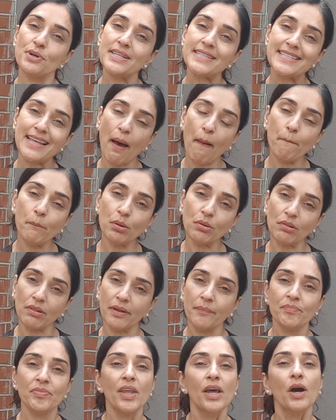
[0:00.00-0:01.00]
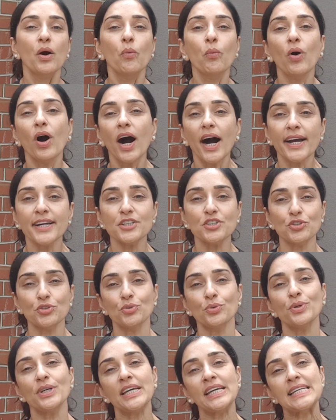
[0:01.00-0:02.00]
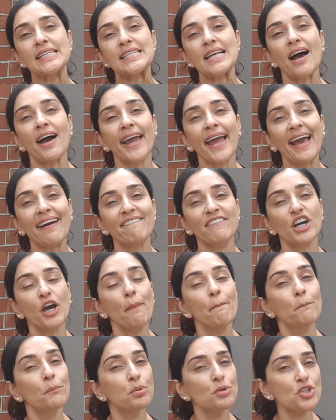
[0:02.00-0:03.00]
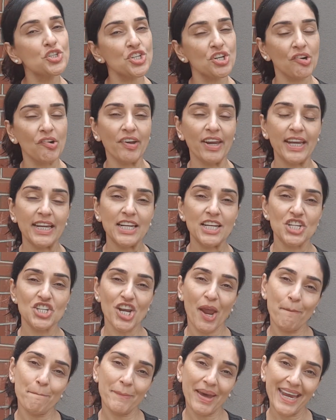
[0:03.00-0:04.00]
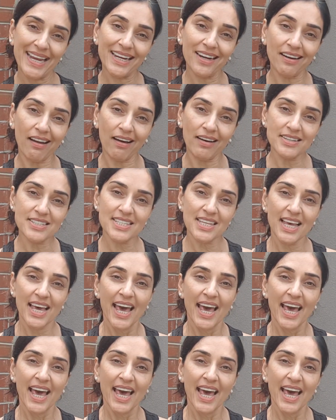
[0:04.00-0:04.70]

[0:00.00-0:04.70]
example, what I do is I have kombucha in a champagne glass